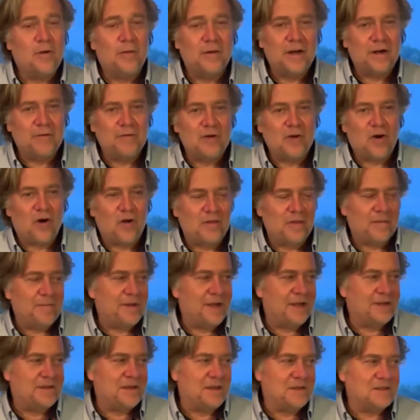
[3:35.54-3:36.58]
No, but all the
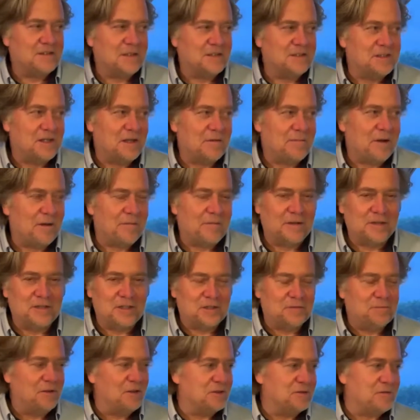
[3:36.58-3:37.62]
bad things they say about me
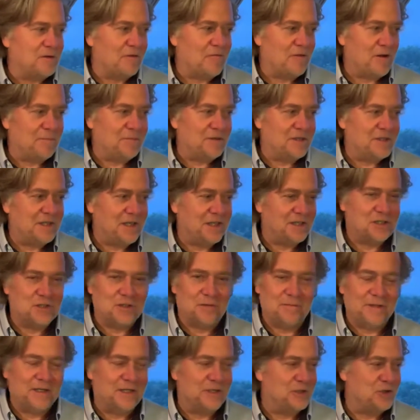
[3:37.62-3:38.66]
just builds my reputation
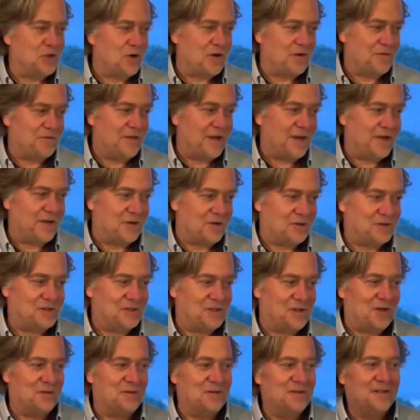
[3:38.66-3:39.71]
of being Darth Vader.
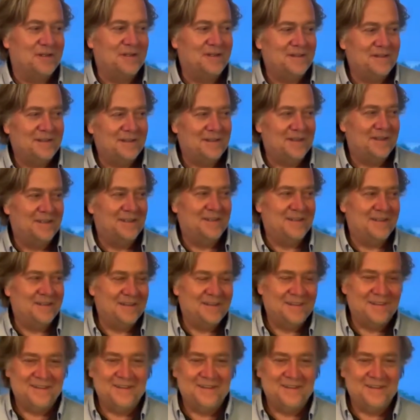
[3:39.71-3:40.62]
So.